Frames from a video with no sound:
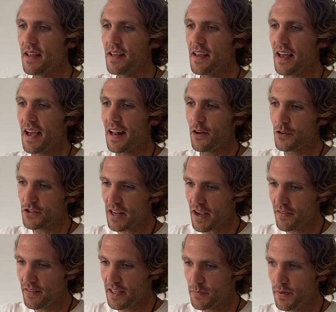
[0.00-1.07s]
And also
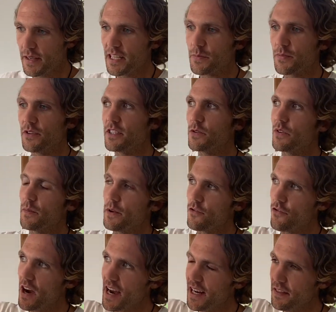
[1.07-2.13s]
having these big experiences where I've been
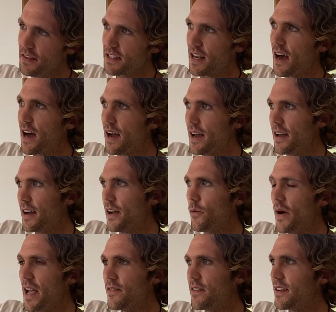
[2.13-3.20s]
riding this high
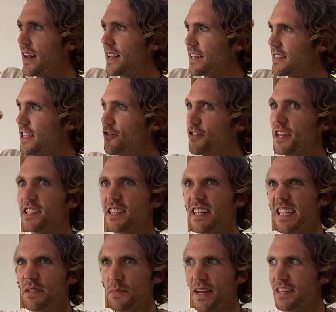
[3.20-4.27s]
wave, and like
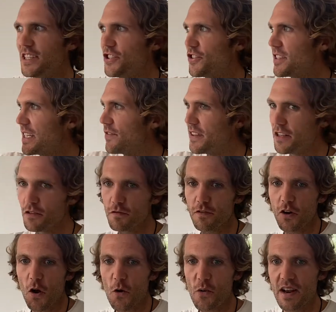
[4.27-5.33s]
synchronicities, messages, everything's
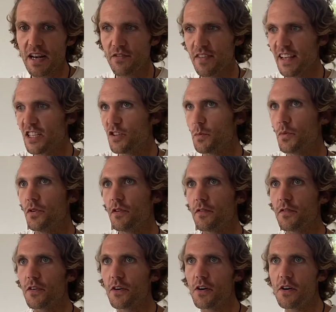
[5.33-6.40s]
flowing, everything's just
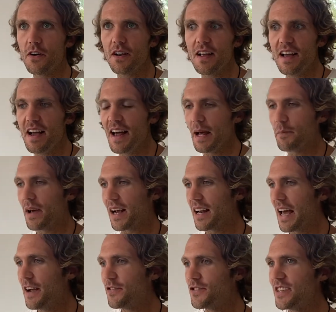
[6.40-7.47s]
beautiful. And like
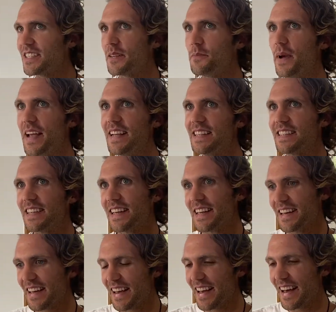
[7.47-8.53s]
life's just amazing.
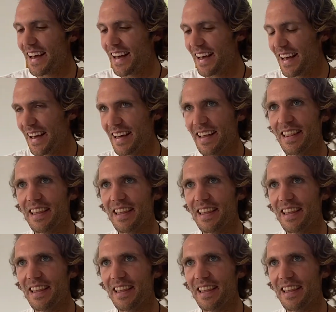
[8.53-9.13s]
The abundance.